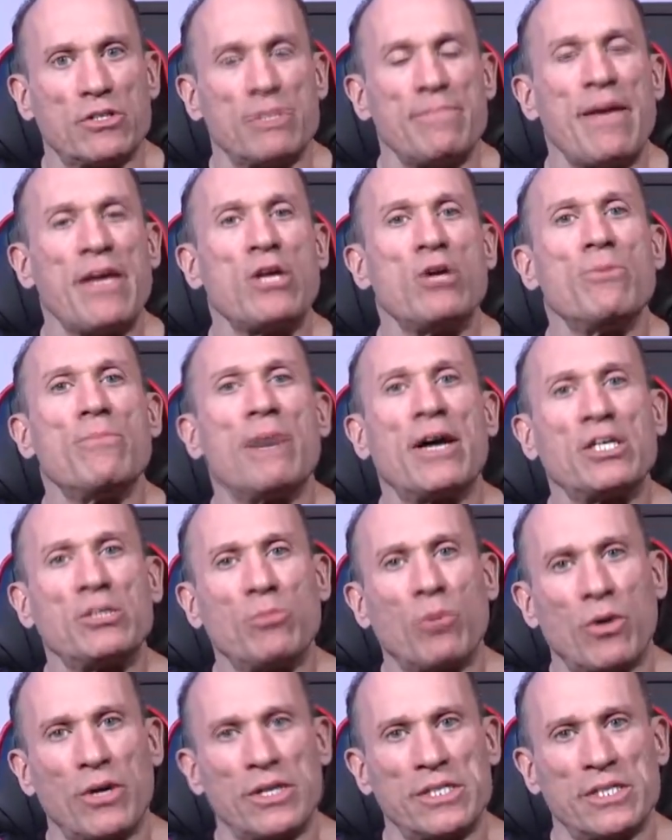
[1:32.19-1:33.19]
and make you much
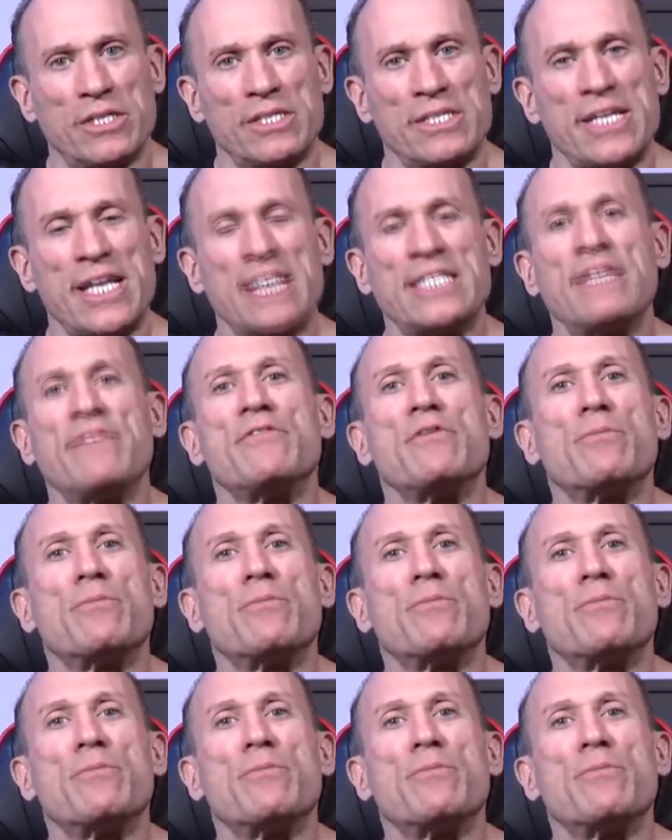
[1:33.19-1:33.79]
more insulin sensitive.